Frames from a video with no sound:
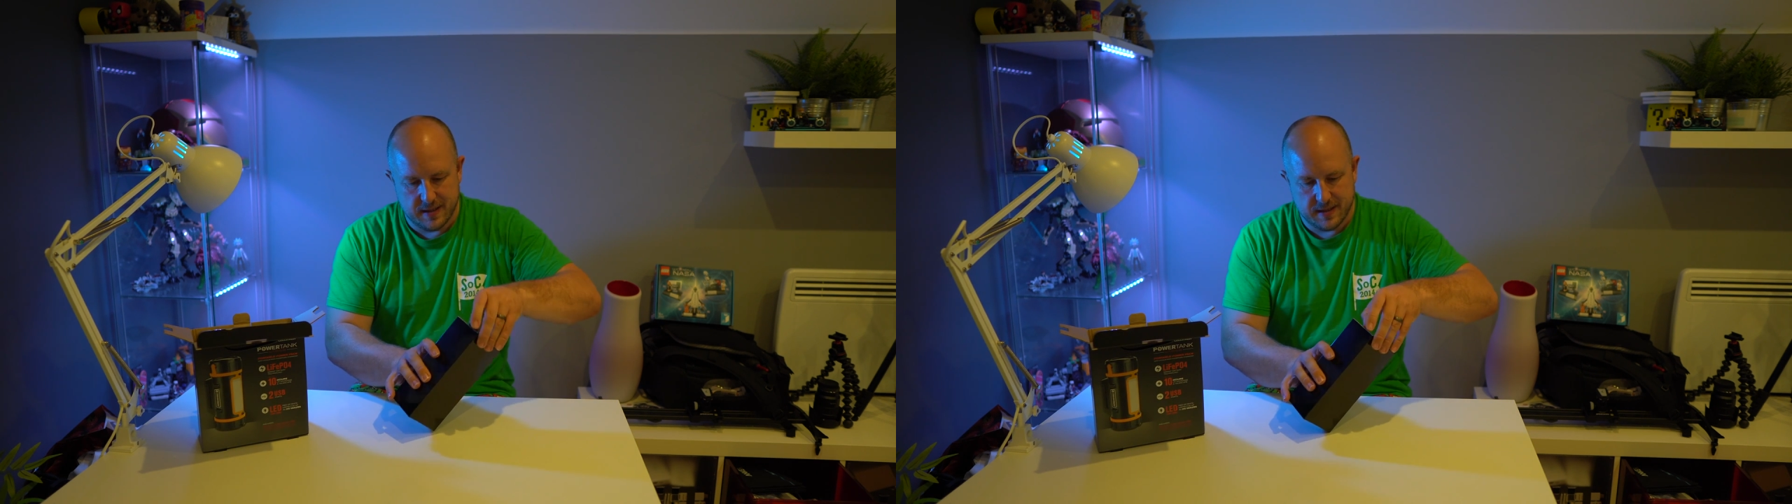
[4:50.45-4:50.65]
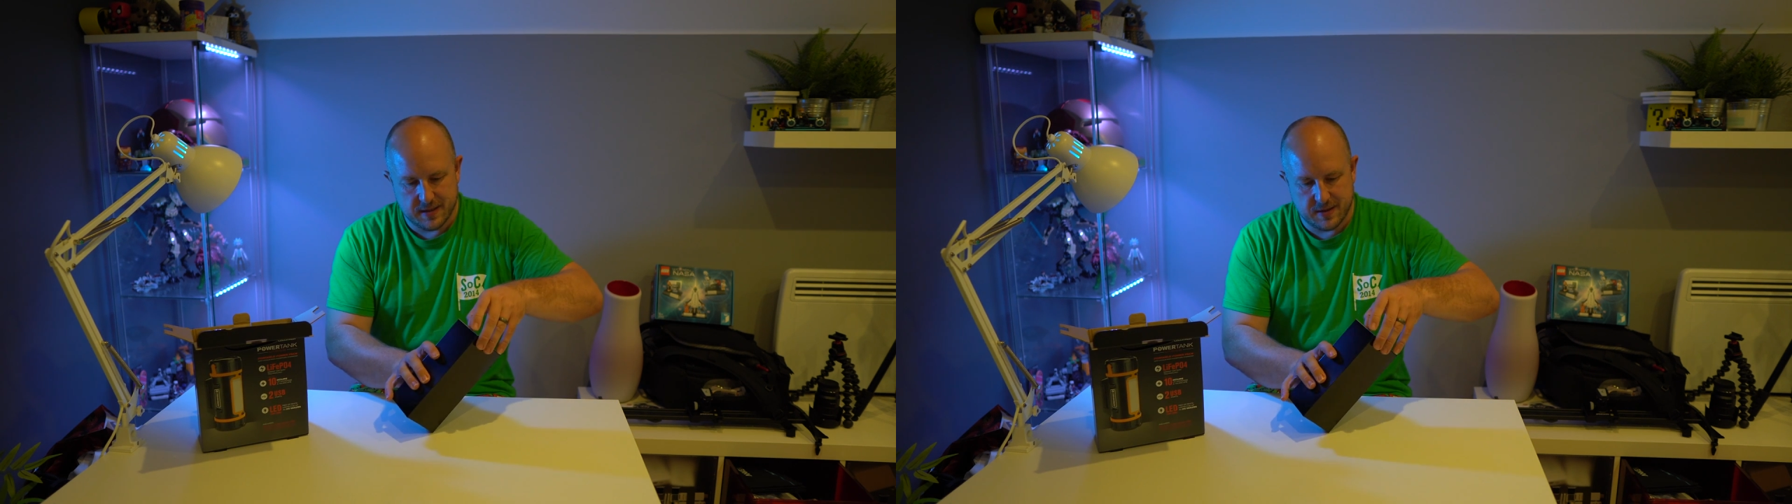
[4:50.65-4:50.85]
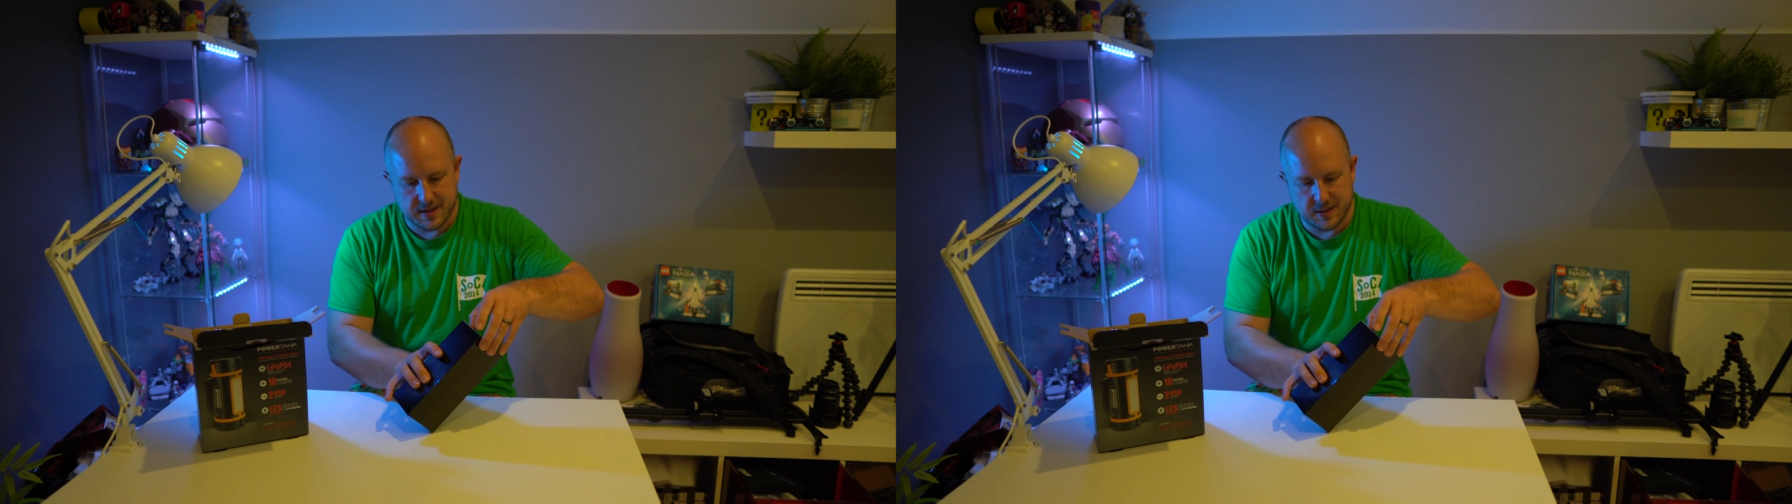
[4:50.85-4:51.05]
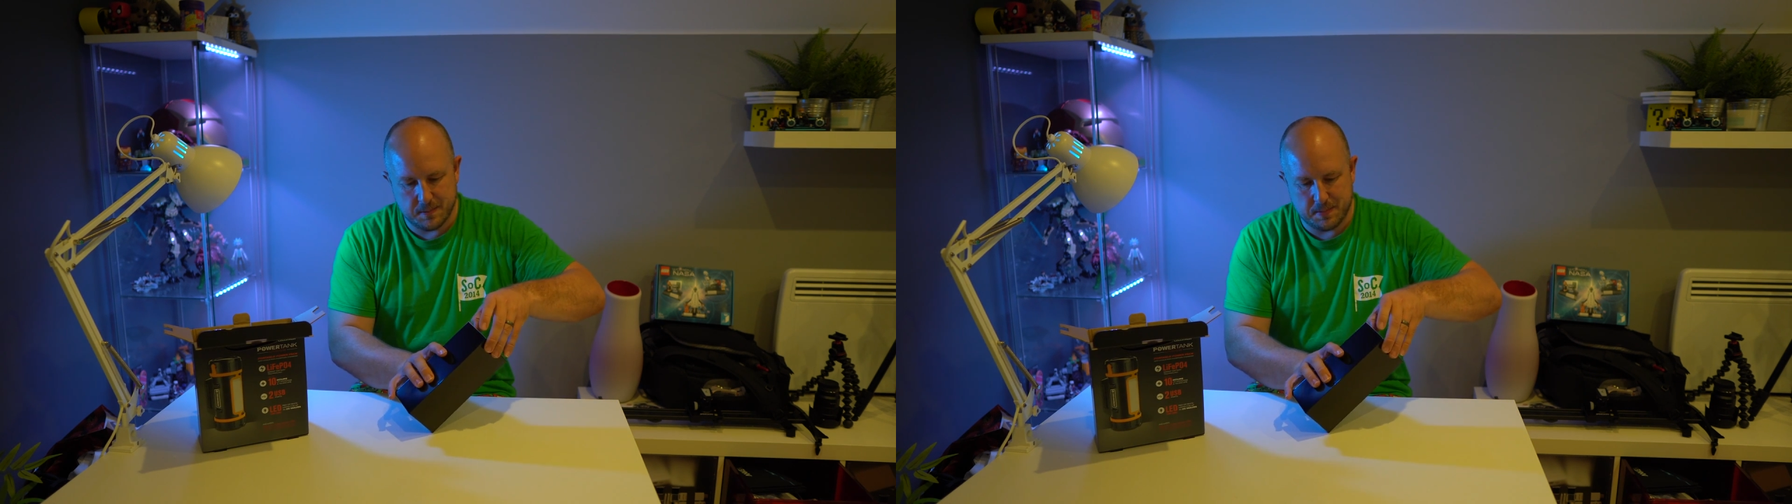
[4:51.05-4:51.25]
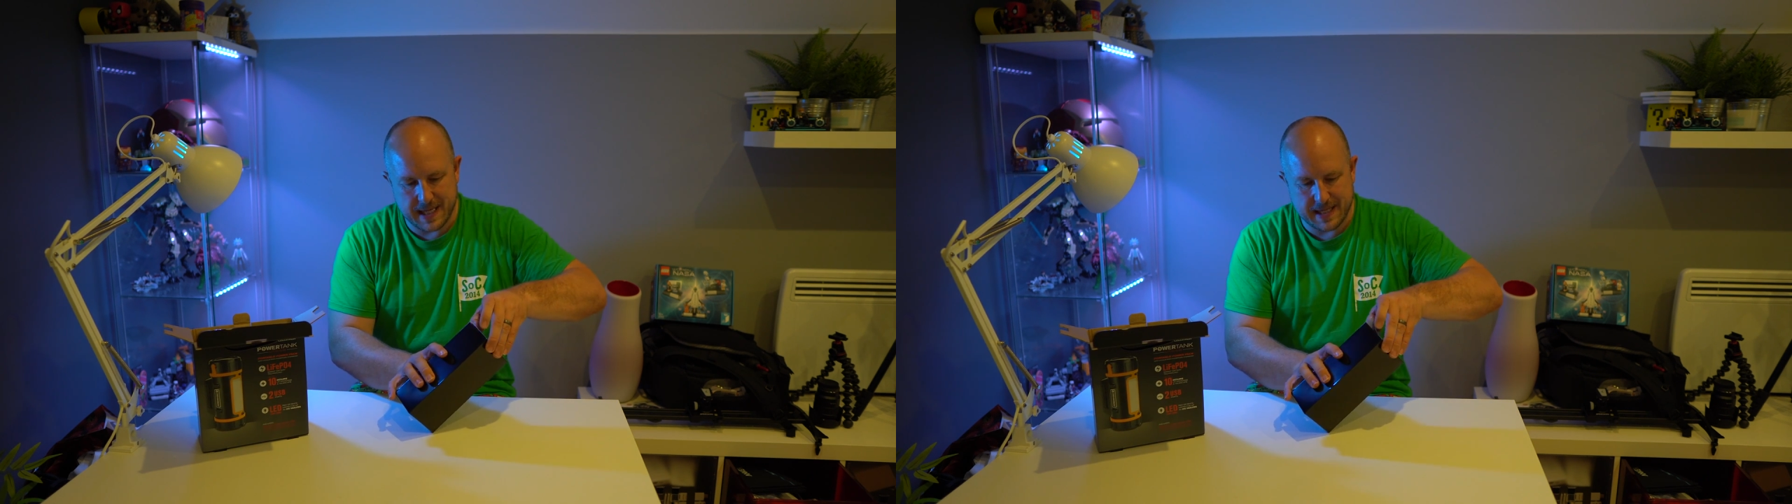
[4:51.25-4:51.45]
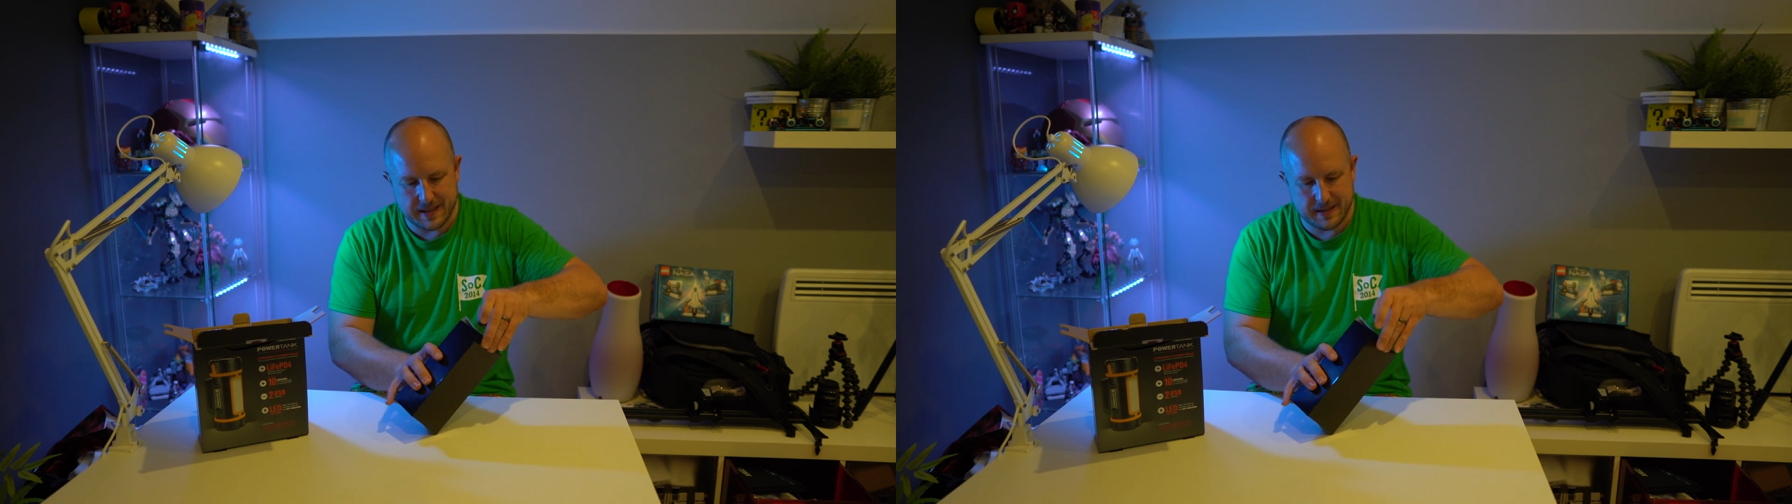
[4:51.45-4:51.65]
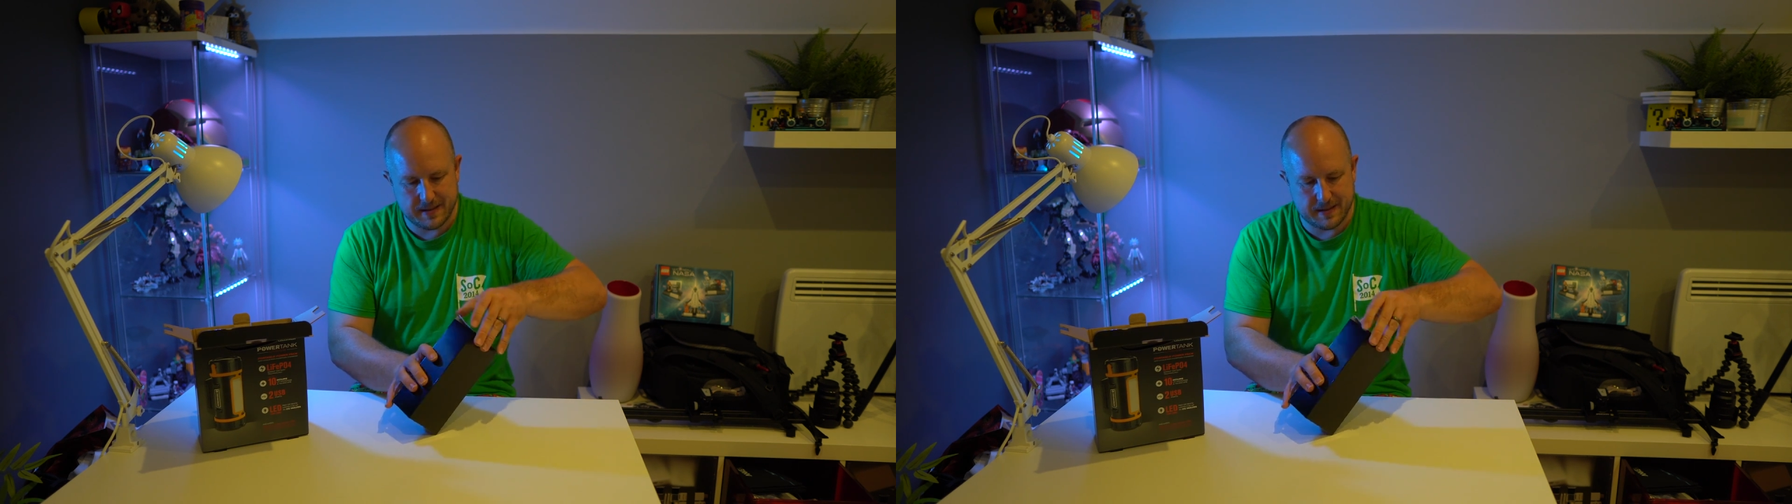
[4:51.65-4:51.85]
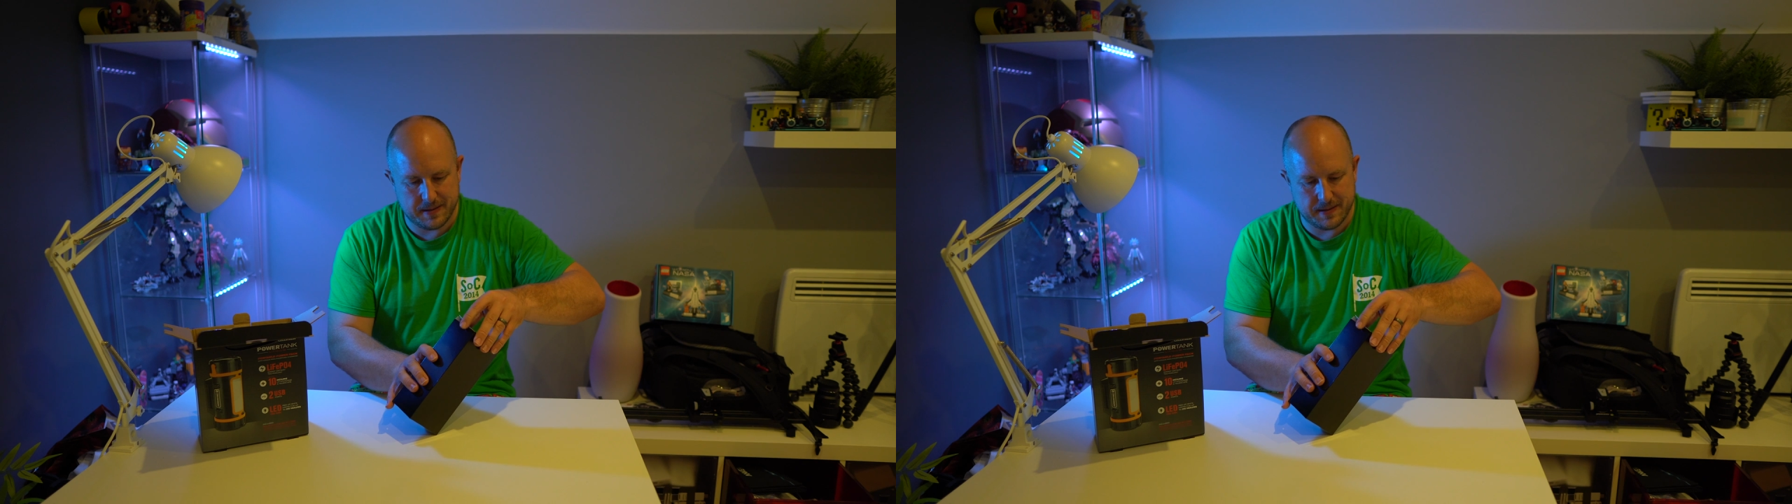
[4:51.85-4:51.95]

It's a nice little black